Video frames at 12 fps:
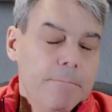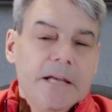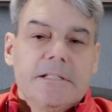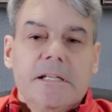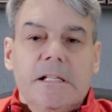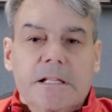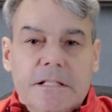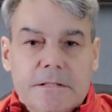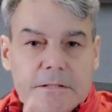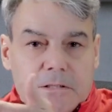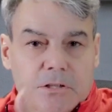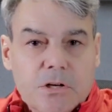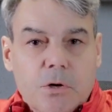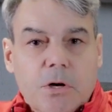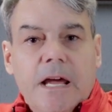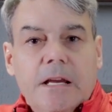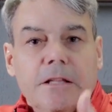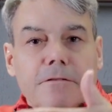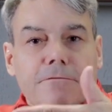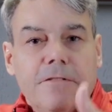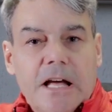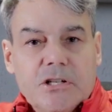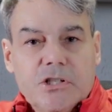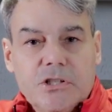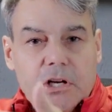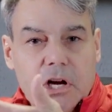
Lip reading: basically it's just getting the flashing to